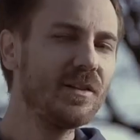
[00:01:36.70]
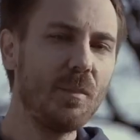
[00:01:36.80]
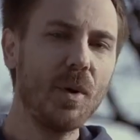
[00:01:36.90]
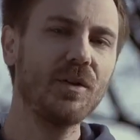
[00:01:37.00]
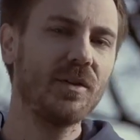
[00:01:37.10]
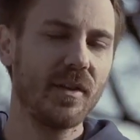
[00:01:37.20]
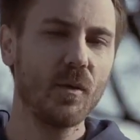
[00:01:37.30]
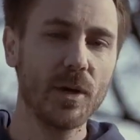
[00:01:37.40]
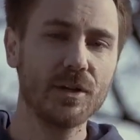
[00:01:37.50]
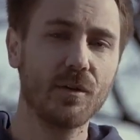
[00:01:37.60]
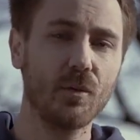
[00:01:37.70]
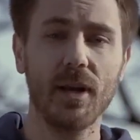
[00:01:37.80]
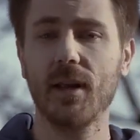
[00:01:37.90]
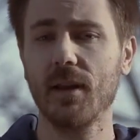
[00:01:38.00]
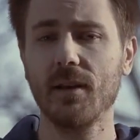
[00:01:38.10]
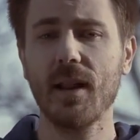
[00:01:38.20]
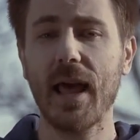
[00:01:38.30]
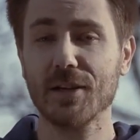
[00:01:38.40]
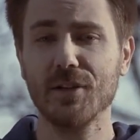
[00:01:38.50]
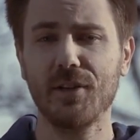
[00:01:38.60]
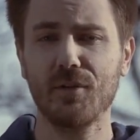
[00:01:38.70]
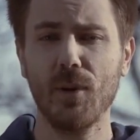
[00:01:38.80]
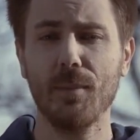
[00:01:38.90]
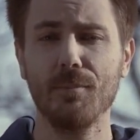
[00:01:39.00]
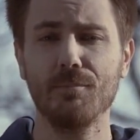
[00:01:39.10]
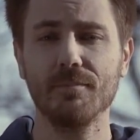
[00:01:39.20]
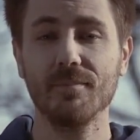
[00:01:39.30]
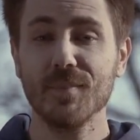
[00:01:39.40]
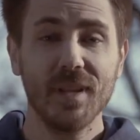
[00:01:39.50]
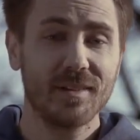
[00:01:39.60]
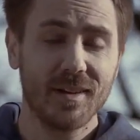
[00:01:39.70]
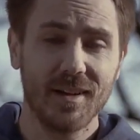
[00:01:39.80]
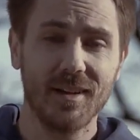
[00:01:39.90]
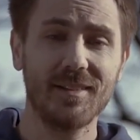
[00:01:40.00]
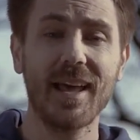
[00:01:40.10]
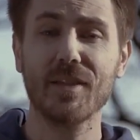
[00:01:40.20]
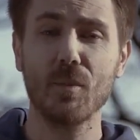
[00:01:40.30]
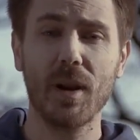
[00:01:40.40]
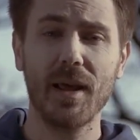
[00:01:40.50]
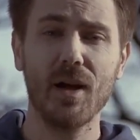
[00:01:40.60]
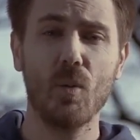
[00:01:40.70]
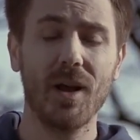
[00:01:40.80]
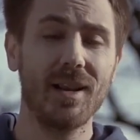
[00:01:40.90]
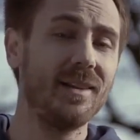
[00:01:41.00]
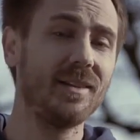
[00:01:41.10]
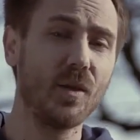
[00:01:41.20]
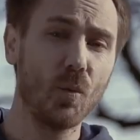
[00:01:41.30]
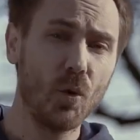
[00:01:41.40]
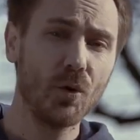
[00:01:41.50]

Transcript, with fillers: Some monsters in The Witcher 3 can actually swim, these can attack the player while he's in the